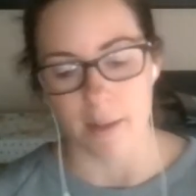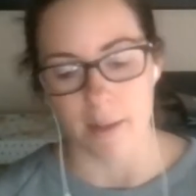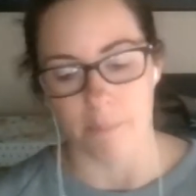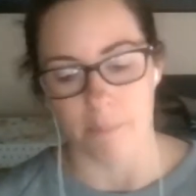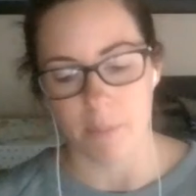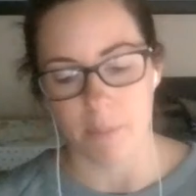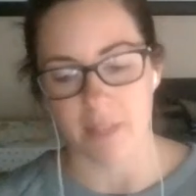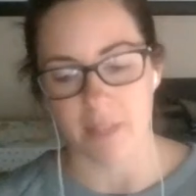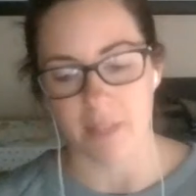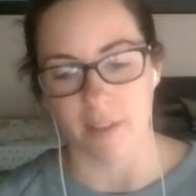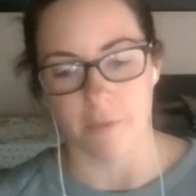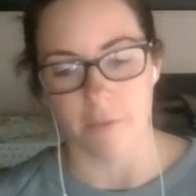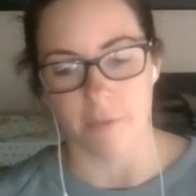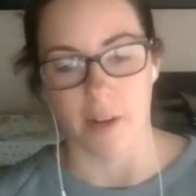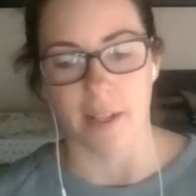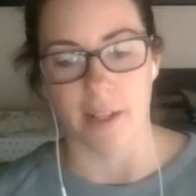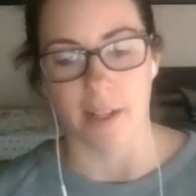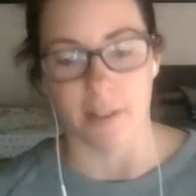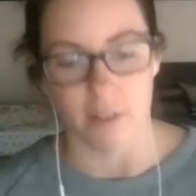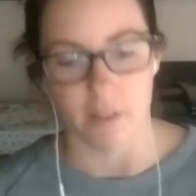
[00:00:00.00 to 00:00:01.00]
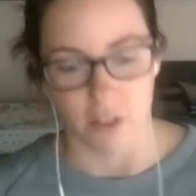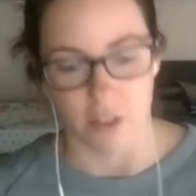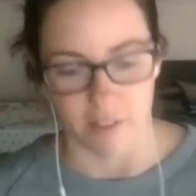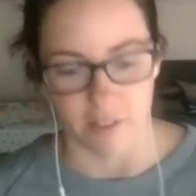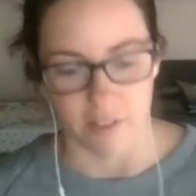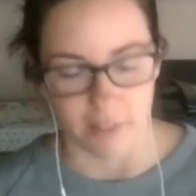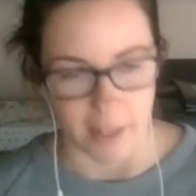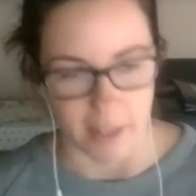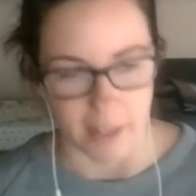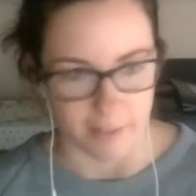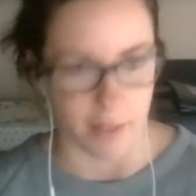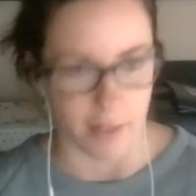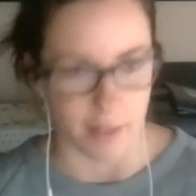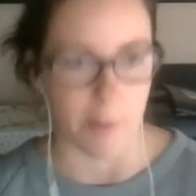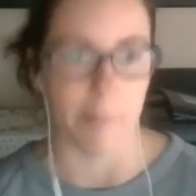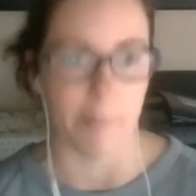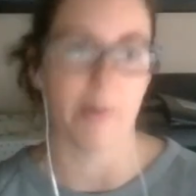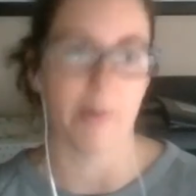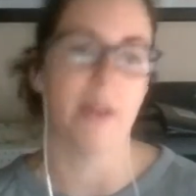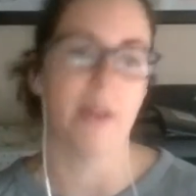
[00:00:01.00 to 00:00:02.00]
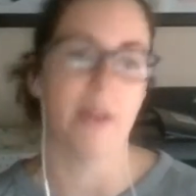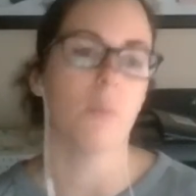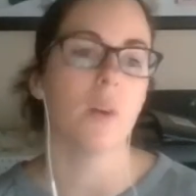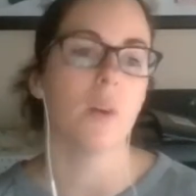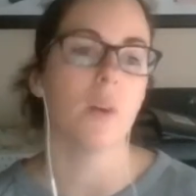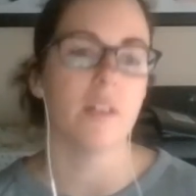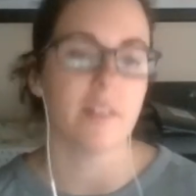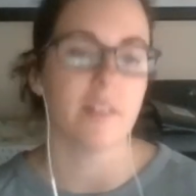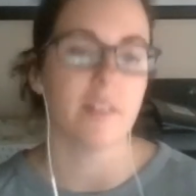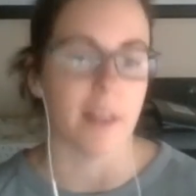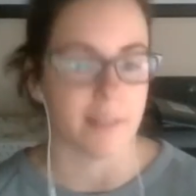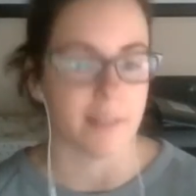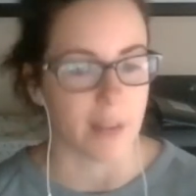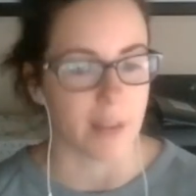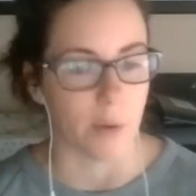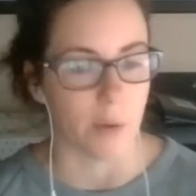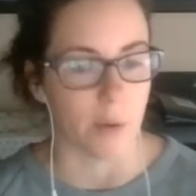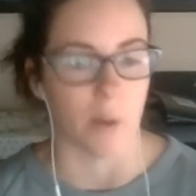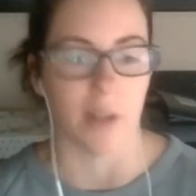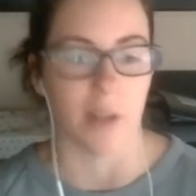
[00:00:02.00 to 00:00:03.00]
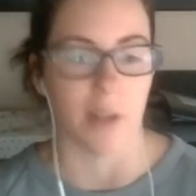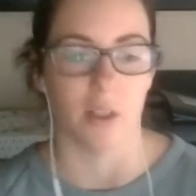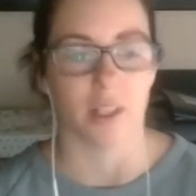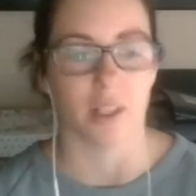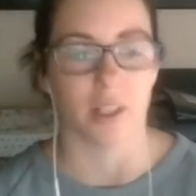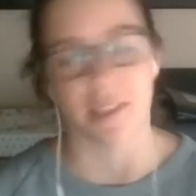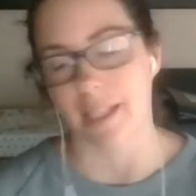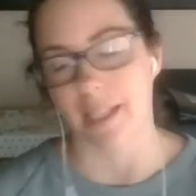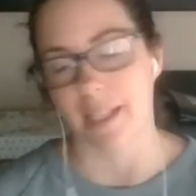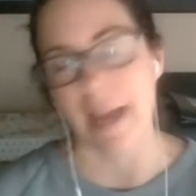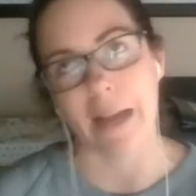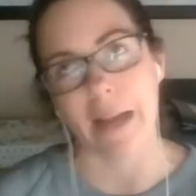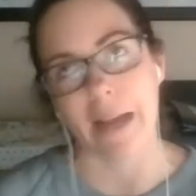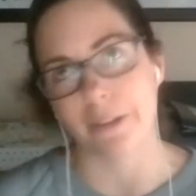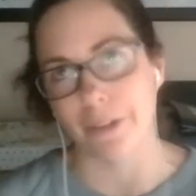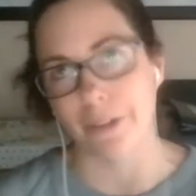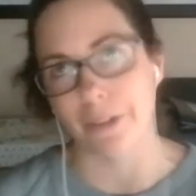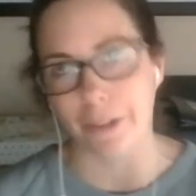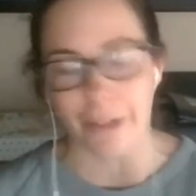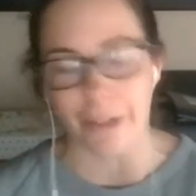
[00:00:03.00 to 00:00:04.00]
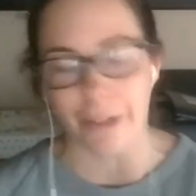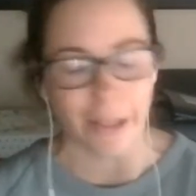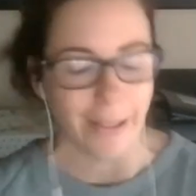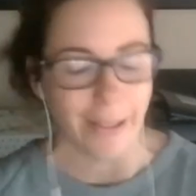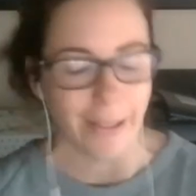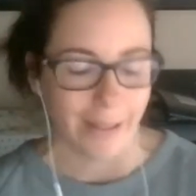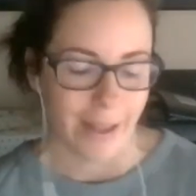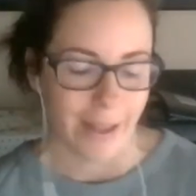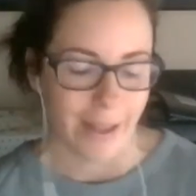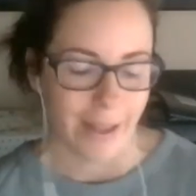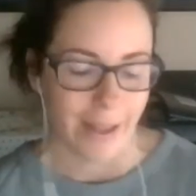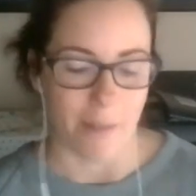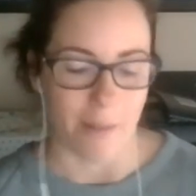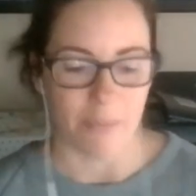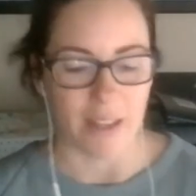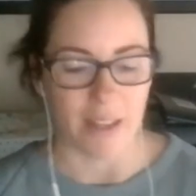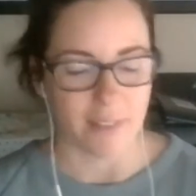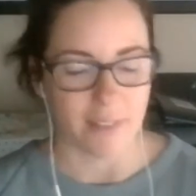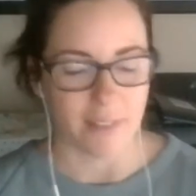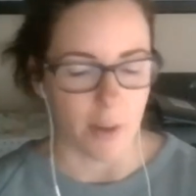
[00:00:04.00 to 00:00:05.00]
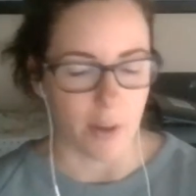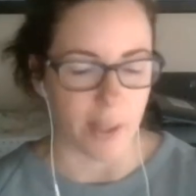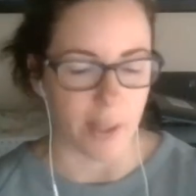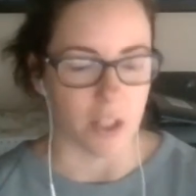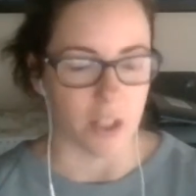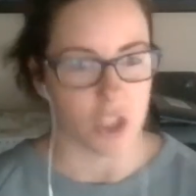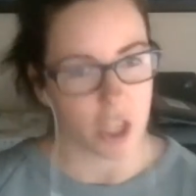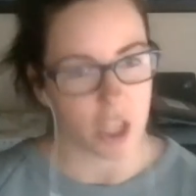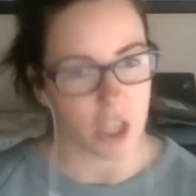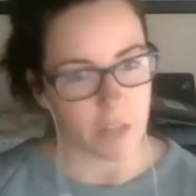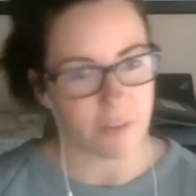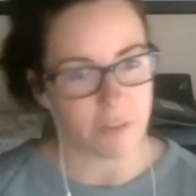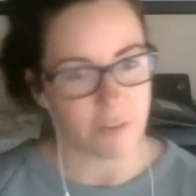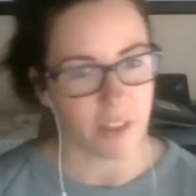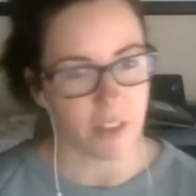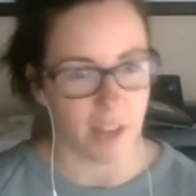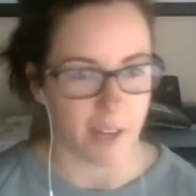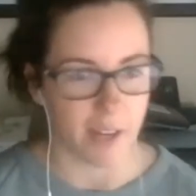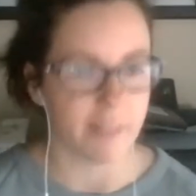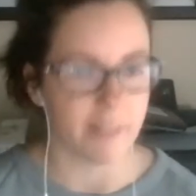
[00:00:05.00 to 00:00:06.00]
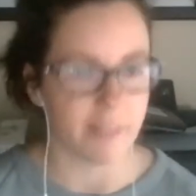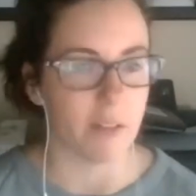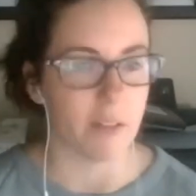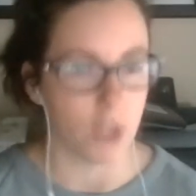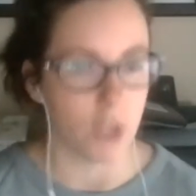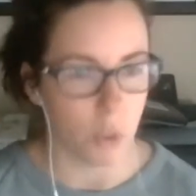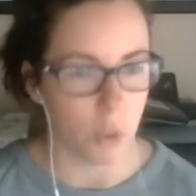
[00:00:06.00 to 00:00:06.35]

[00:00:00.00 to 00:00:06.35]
because I find that's how my brain works. That's how I look at the calendar. That's how I can shift things and do